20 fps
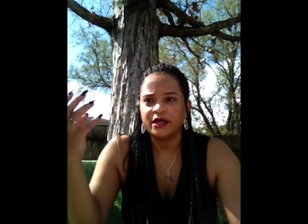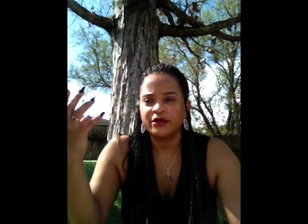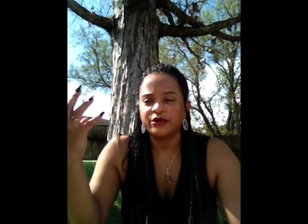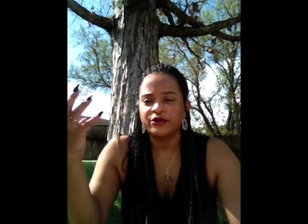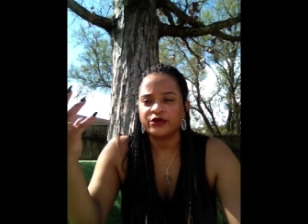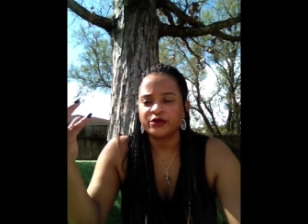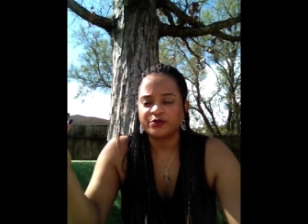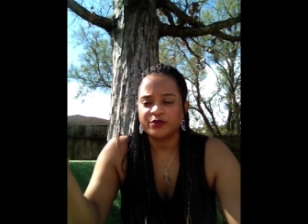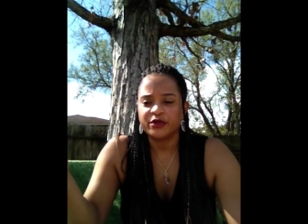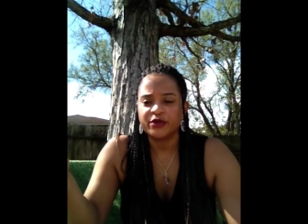
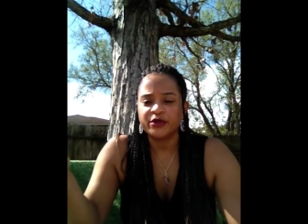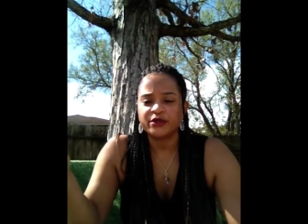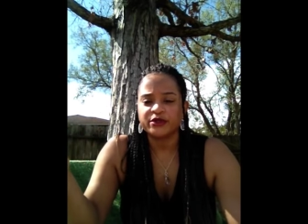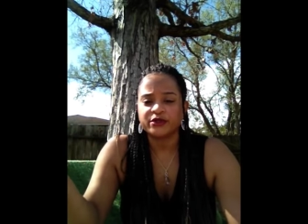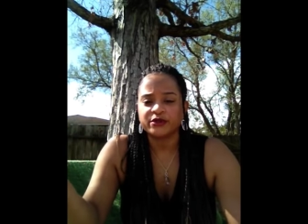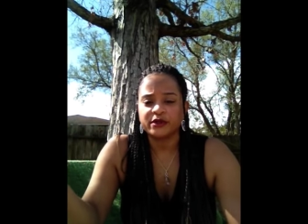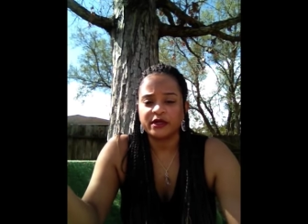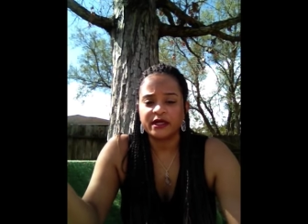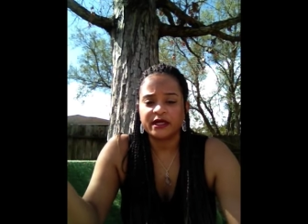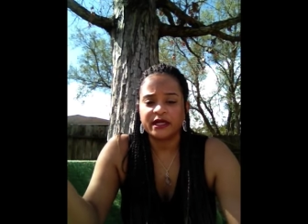your
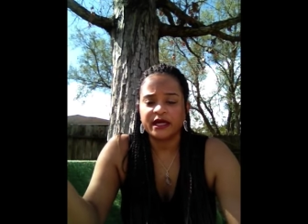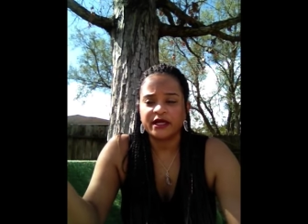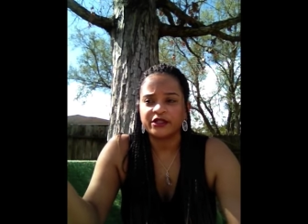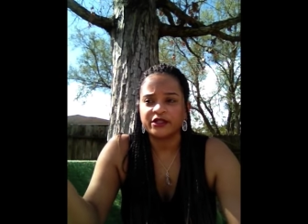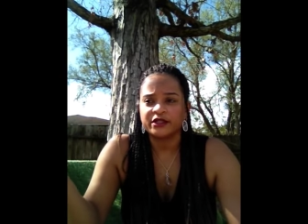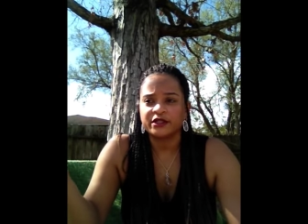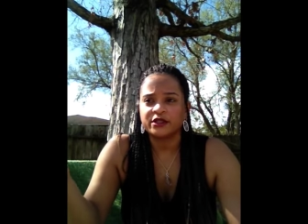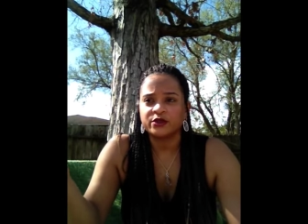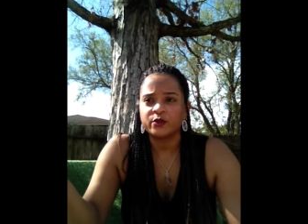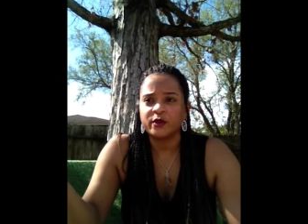spiritual
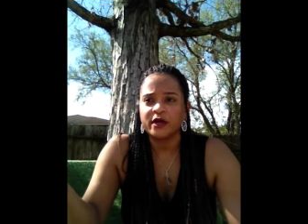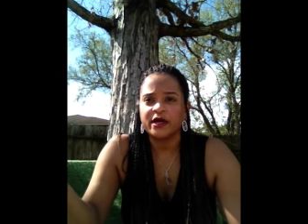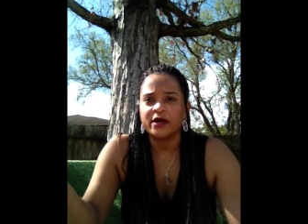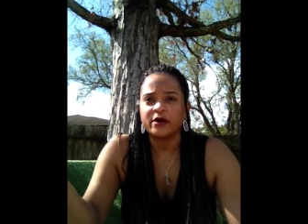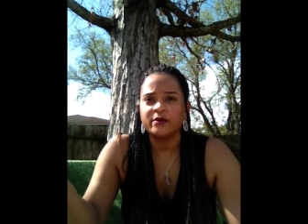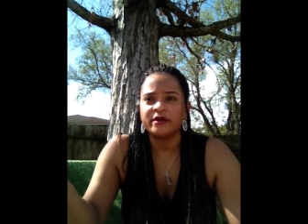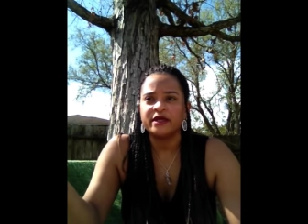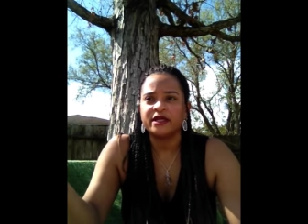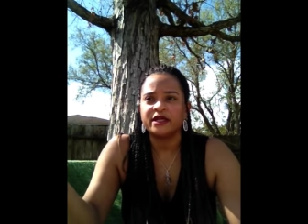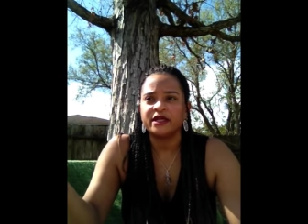connection as
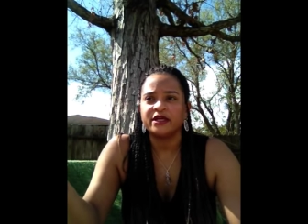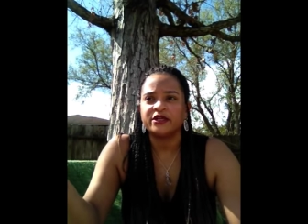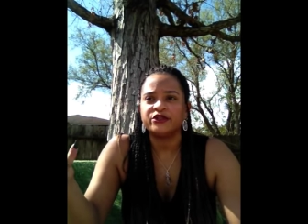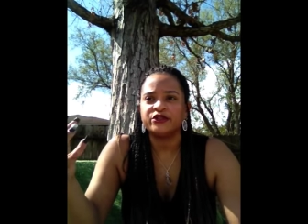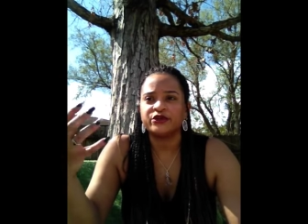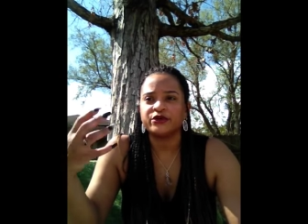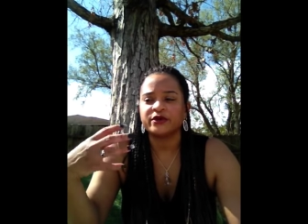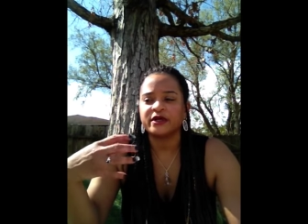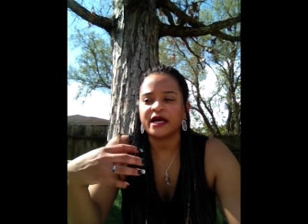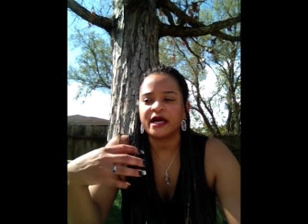well, because
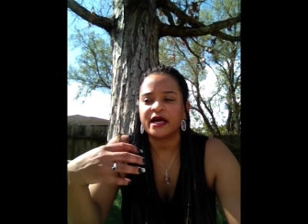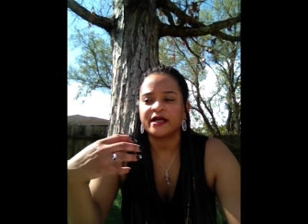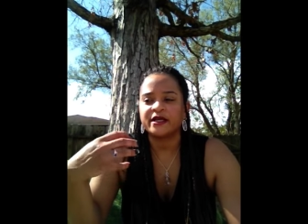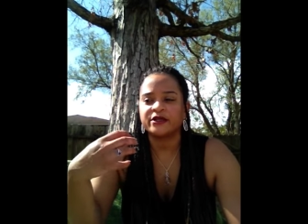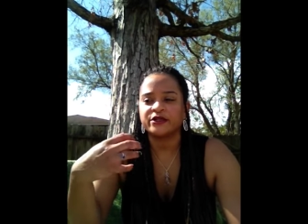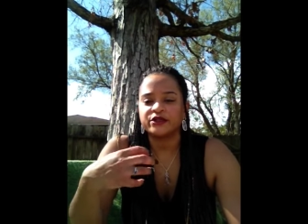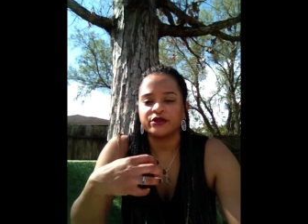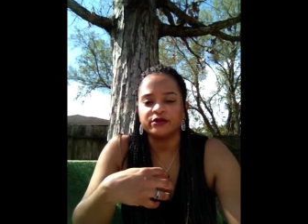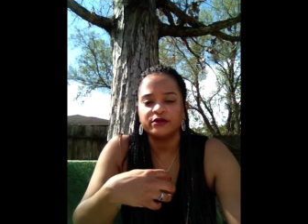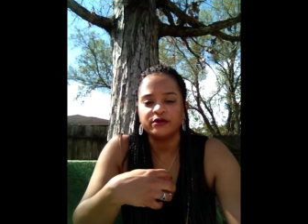you're not
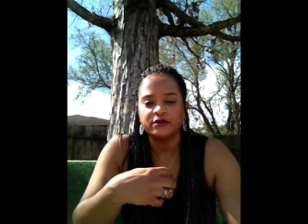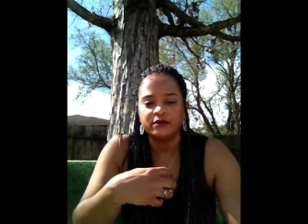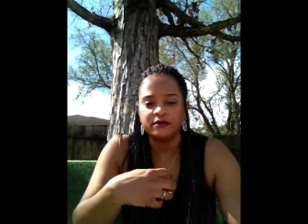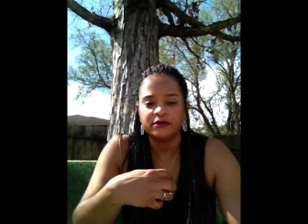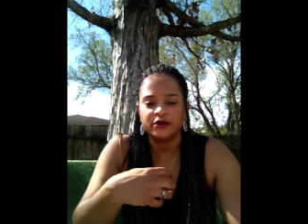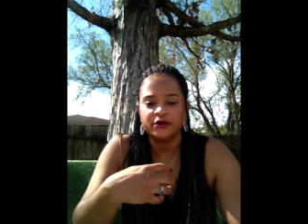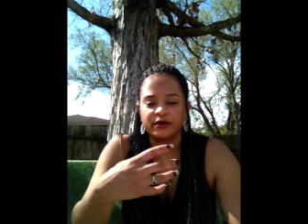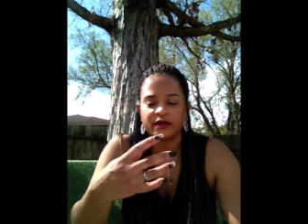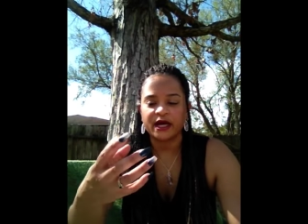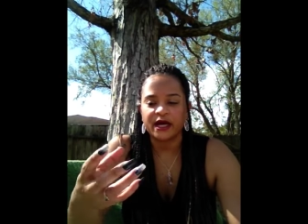in
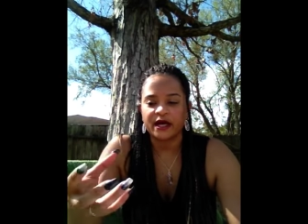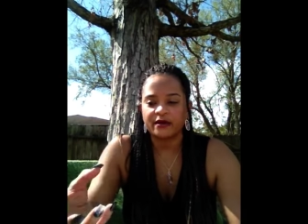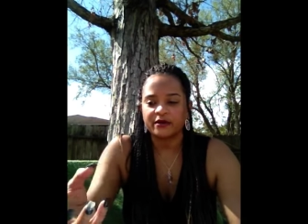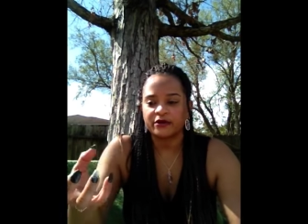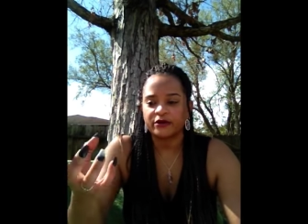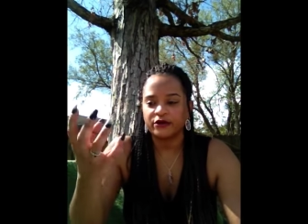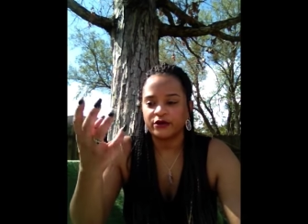tune, you're not